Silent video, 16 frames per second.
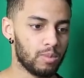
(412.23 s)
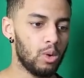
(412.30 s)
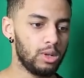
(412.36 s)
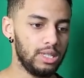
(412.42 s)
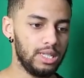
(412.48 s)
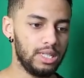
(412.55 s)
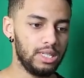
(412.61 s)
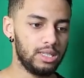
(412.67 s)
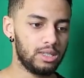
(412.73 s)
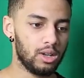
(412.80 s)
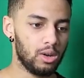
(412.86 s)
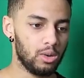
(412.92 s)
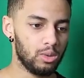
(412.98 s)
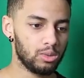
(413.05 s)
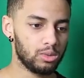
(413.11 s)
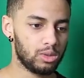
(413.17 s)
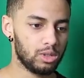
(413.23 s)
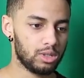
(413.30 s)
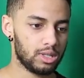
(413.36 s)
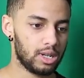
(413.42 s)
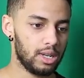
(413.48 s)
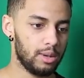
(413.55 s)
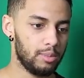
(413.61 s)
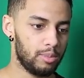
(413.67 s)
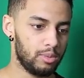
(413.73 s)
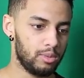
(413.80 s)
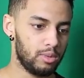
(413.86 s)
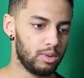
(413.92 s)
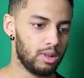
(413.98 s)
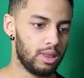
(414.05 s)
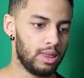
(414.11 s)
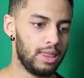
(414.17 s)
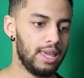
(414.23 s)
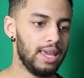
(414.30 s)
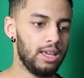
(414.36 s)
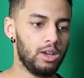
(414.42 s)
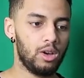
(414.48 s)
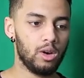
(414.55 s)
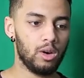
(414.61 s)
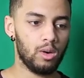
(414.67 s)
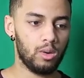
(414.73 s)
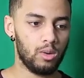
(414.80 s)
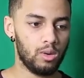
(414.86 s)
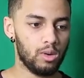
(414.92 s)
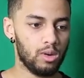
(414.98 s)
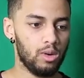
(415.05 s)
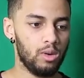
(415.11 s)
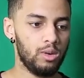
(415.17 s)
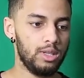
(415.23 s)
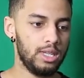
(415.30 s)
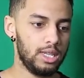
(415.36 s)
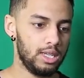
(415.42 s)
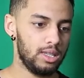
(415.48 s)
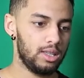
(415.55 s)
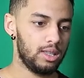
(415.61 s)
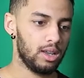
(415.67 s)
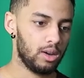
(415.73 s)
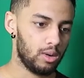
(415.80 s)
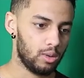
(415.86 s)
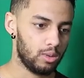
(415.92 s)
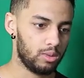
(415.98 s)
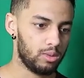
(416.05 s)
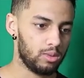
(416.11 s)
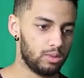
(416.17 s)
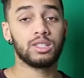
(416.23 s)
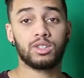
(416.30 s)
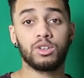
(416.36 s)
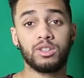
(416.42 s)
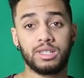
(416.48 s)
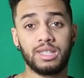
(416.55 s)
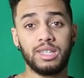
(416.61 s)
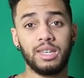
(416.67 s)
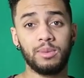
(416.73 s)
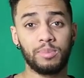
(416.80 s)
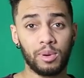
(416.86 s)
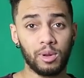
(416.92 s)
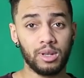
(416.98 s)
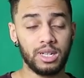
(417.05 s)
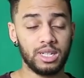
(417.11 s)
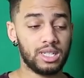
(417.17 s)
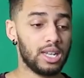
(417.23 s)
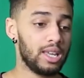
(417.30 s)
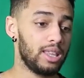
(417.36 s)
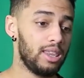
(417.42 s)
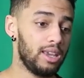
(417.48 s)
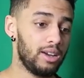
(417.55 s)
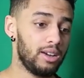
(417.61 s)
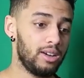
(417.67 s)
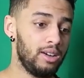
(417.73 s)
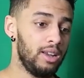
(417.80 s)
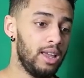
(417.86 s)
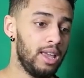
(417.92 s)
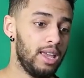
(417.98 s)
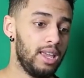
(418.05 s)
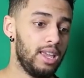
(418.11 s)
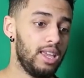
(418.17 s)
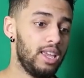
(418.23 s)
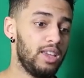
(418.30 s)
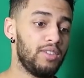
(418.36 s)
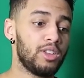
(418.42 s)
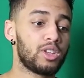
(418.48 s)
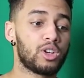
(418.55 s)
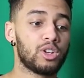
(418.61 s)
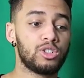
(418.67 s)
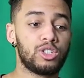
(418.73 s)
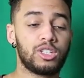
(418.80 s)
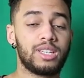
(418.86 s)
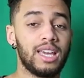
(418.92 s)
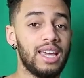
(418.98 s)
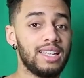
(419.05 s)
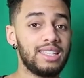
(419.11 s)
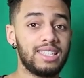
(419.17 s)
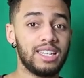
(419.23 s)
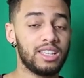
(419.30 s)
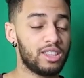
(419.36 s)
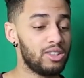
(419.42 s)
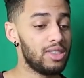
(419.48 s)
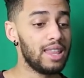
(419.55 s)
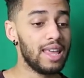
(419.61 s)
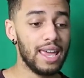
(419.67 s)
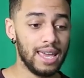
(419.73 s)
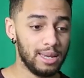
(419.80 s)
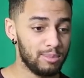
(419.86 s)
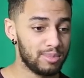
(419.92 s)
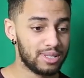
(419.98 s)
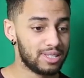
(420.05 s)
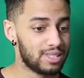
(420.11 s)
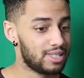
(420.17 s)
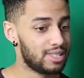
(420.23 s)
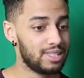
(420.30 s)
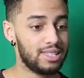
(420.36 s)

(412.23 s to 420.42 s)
Oni idą do sklepu. They go. Oni idą. So you see in Polish, like, they're even conjugating the names.